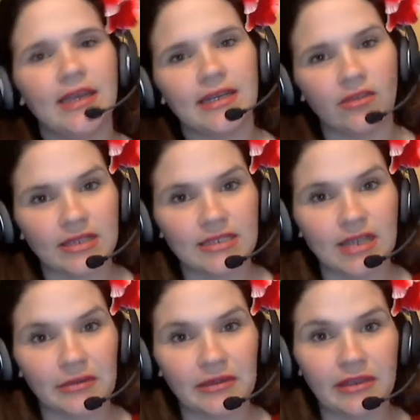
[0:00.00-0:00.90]
Now, that's
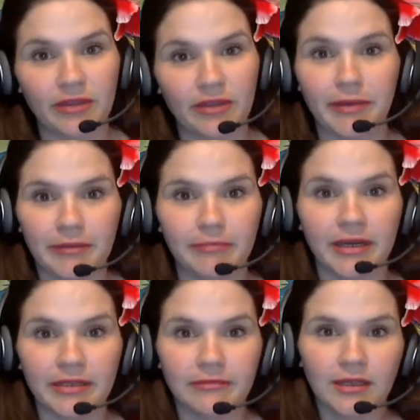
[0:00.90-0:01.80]
not really with
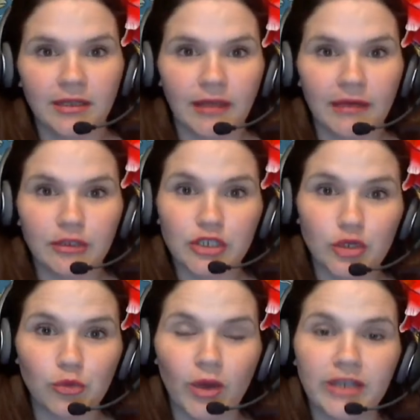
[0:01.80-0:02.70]
my level
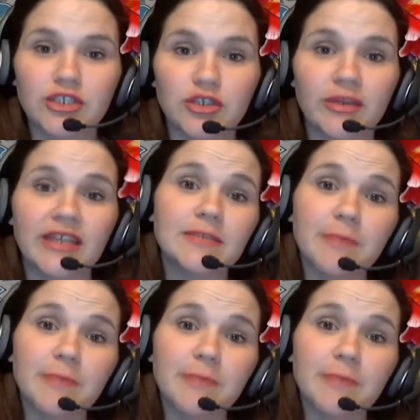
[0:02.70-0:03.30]
2-1 students,